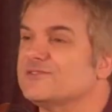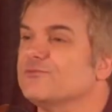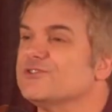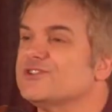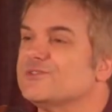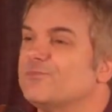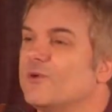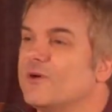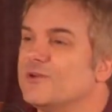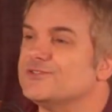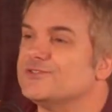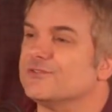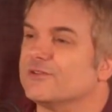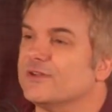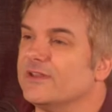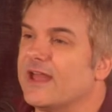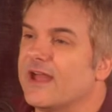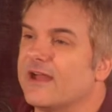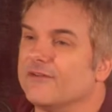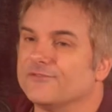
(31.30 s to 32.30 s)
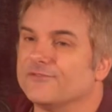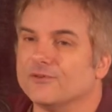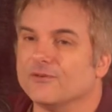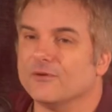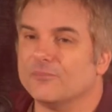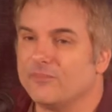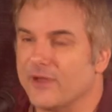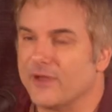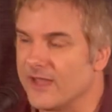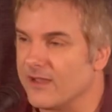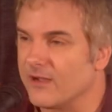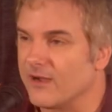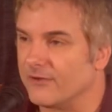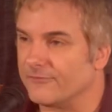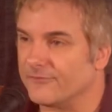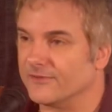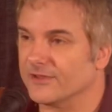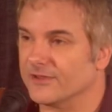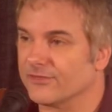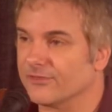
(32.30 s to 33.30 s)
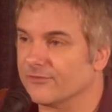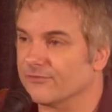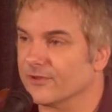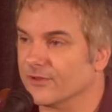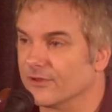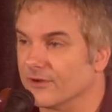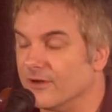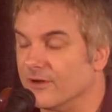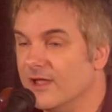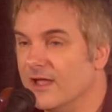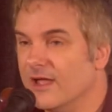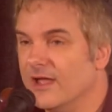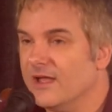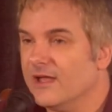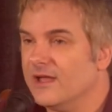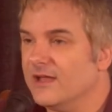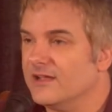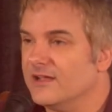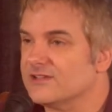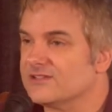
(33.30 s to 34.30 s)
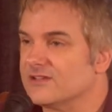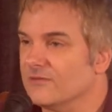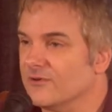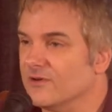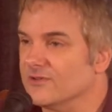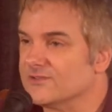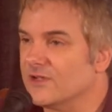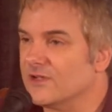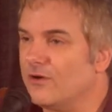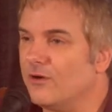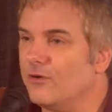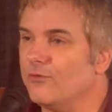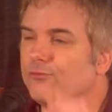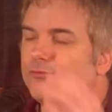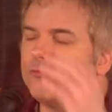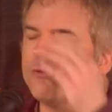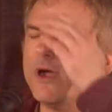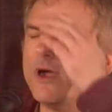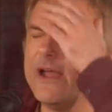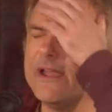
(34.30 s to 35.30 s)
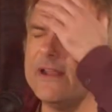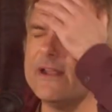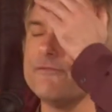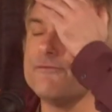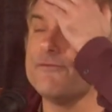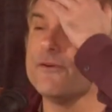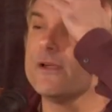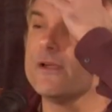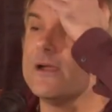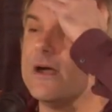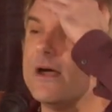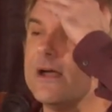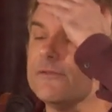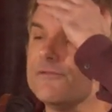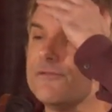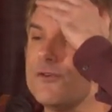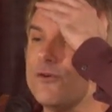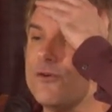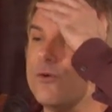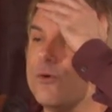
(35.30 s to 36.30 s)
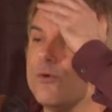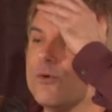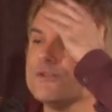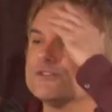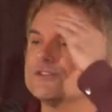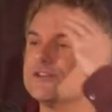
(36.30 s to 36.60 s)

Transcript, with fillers: response you can have to a payoff in a thriller is someone goes, "Oh right, I forgot. Of course,